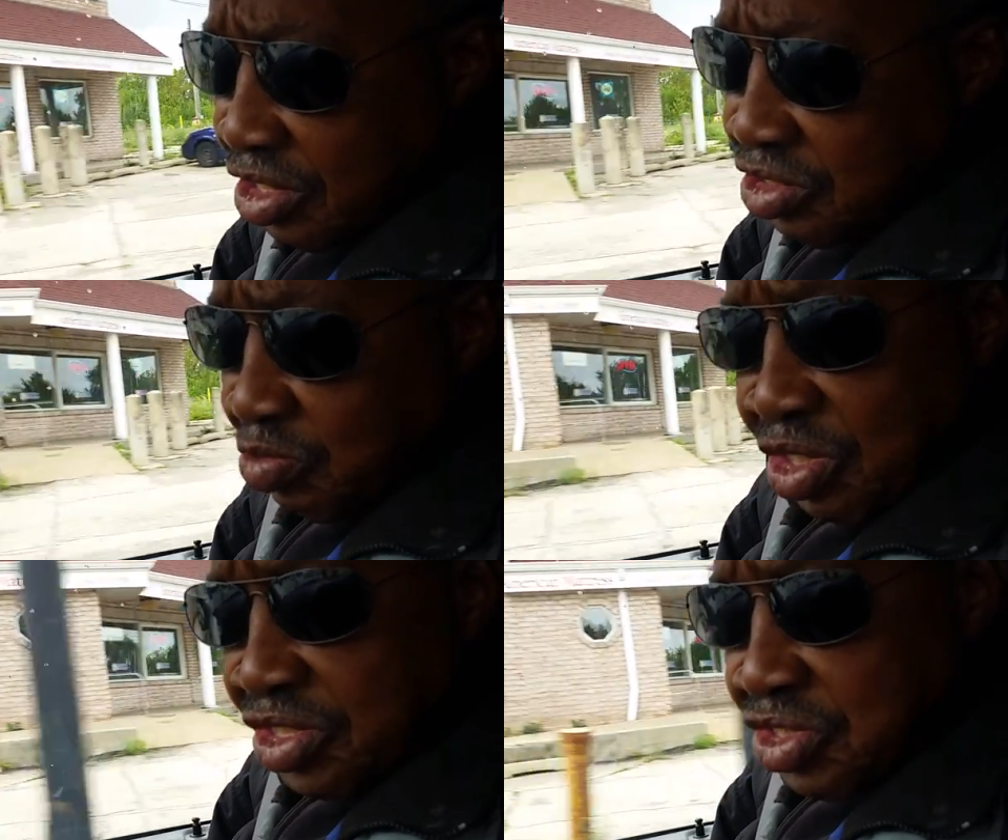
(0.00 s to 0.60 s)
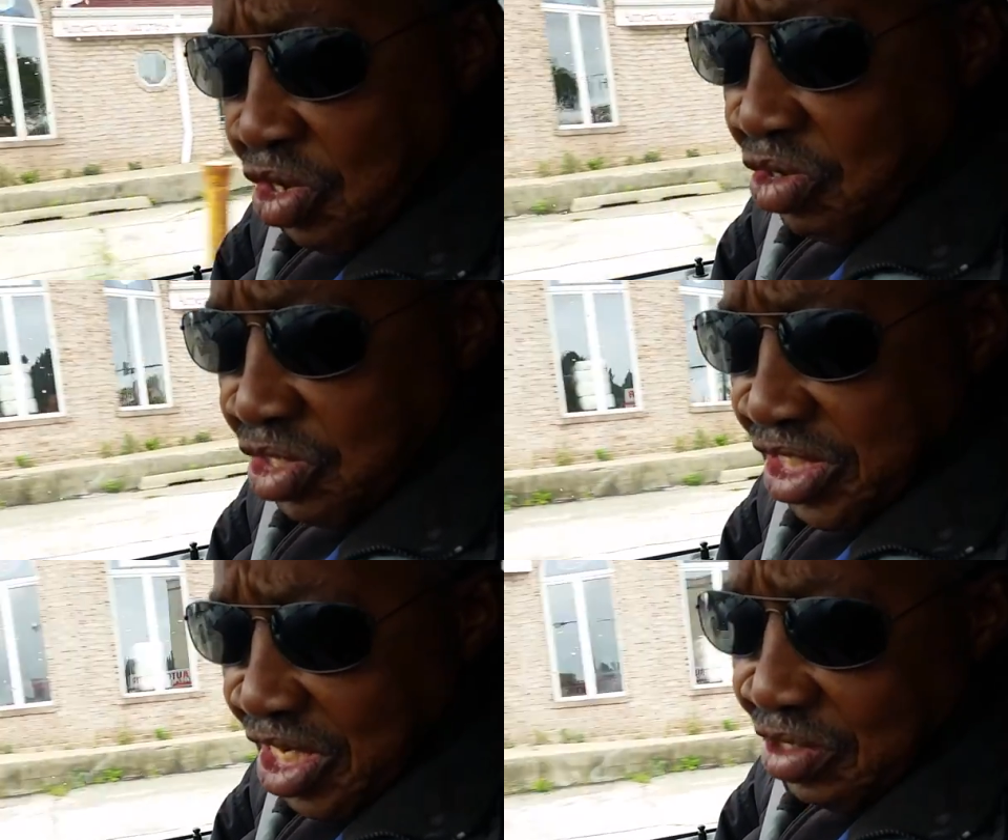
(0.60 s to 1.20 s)
to what is called
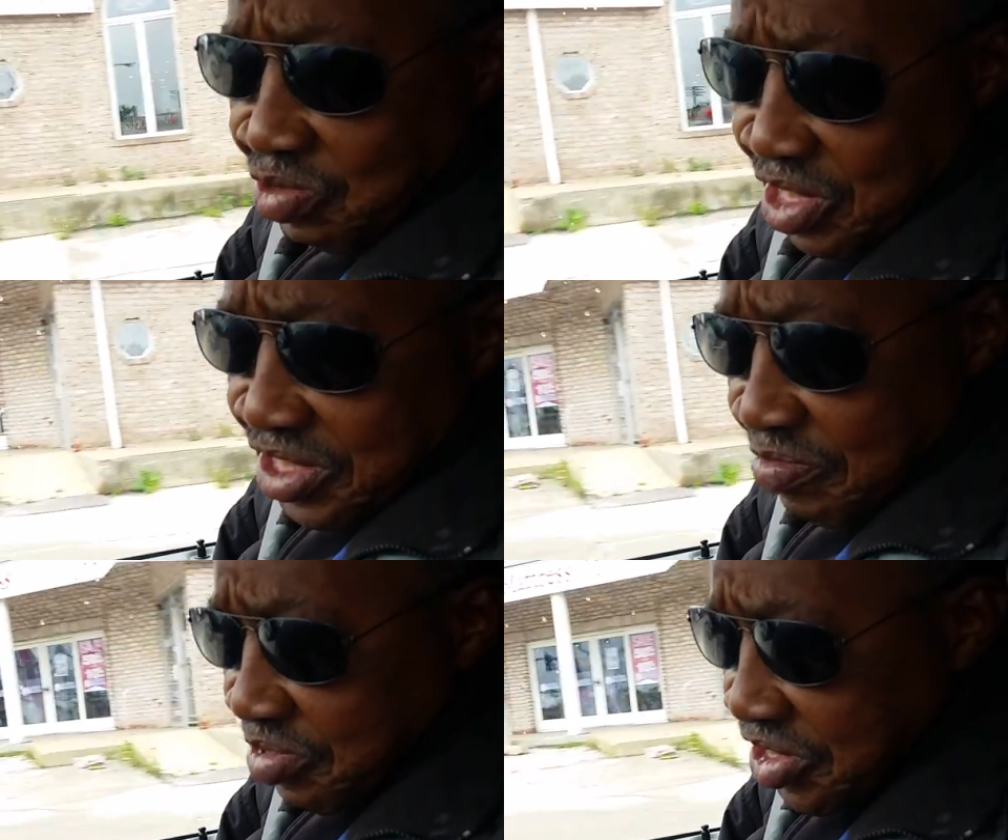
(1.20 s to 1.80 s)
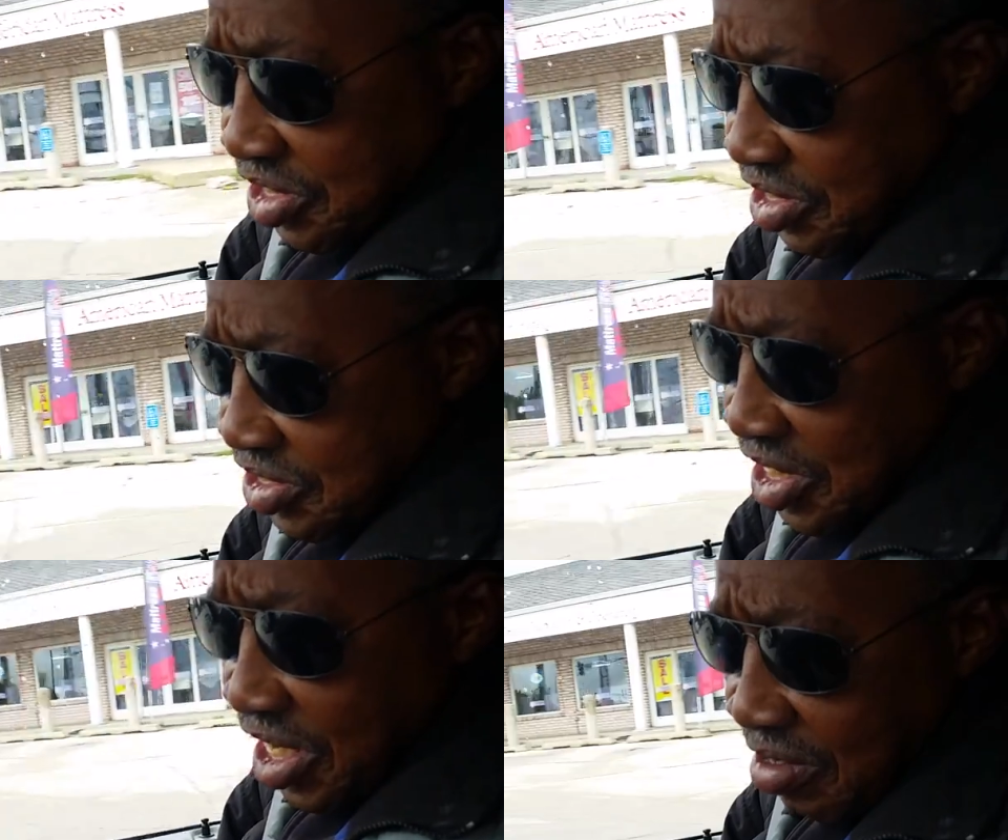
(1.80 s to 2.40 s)
the ghetto at that particular